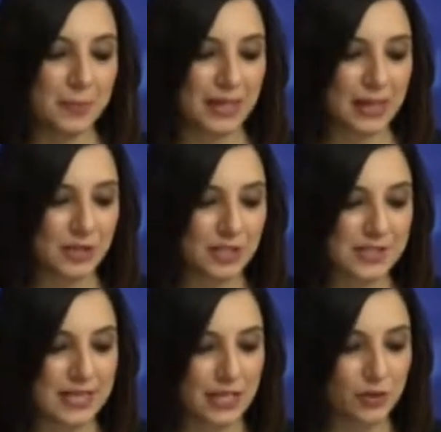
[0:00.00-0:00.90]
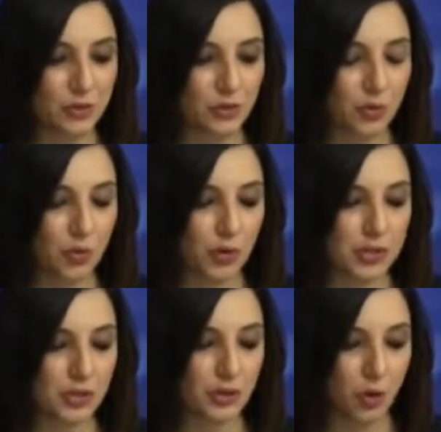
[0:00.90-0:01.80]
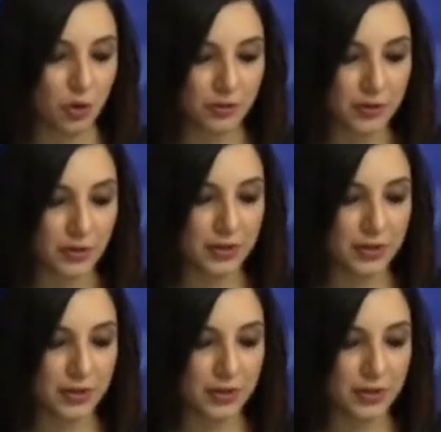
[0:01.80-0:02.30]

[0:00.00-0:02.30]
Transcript: but let me just take you through what's on offer on